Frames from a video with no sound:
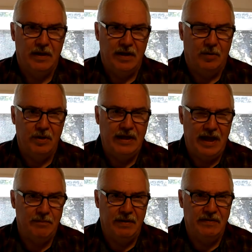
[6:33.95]
Now, we
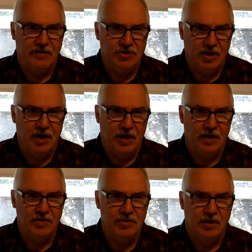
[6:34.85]
can't be the
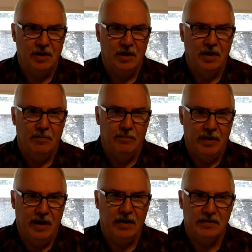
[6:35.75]
judge,
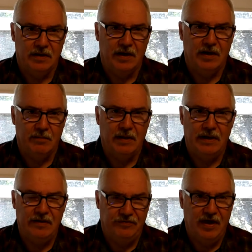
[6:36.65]
but, uh, but
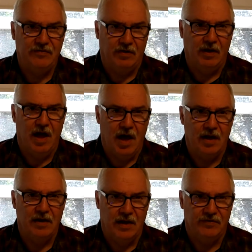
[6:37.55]
it says a
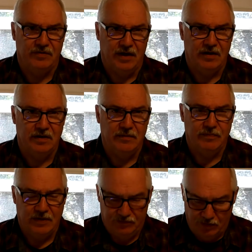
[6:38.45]
lot, doesn't it?
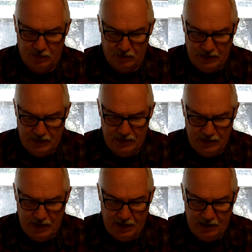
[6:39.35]
Certainly it
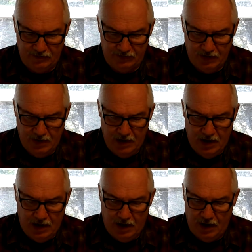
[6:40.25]
does.
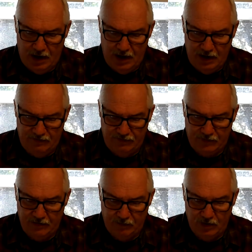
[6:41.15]
Uh, if,
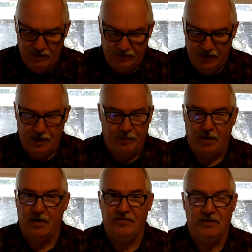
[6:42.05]
if we see a
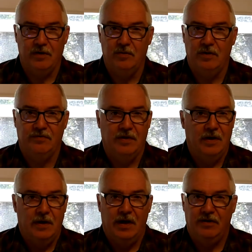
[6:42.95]
person who is
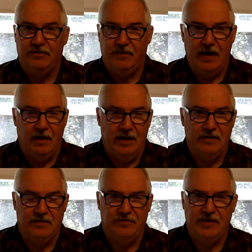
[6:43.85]
has fell
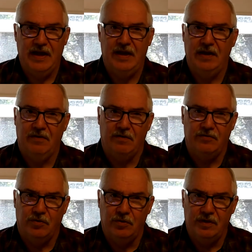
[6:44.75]
into sin and they're
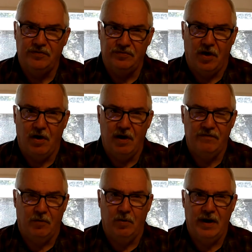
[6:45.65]
truly sorry
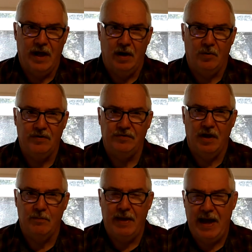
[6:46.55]
for it. I always
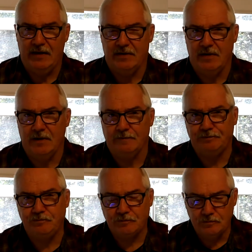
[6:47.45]
go back to the
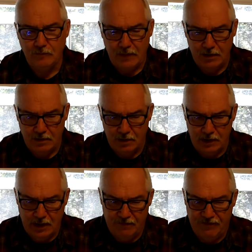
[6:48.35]
to
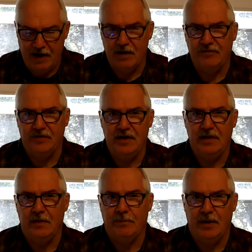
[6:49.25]
the uh, Pharisee
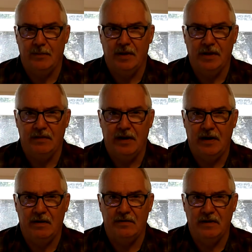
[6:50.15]
and the publican there
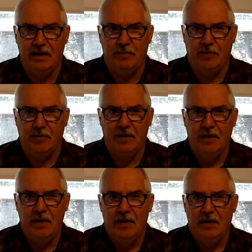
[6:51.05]
in the temple.
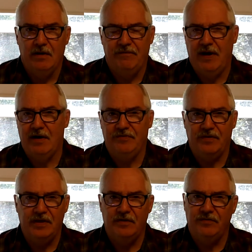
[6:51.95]
The
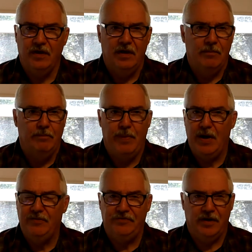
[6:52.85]
Pharisee is
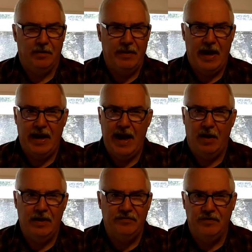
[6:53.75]
boasting about how
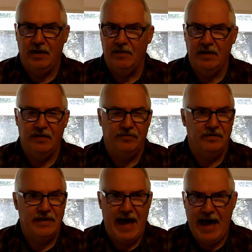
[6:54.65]
he's done this and
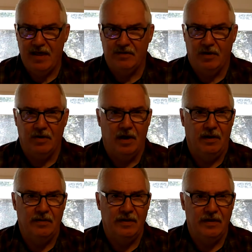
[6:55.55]
tithed on all
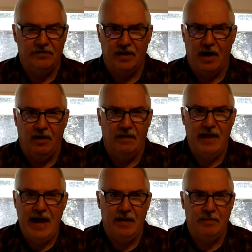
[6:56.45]
of this and all of
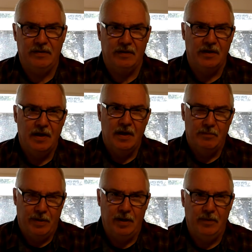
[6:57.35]
that, but the
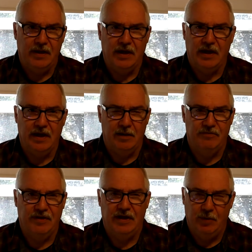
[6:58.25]
publican
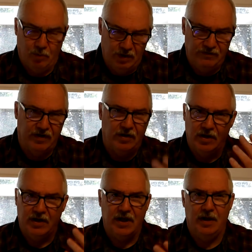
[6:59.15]
comes in. He won't even
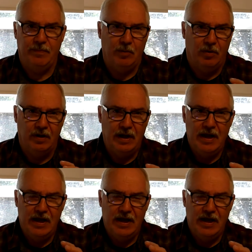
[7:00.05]
look up. He won't.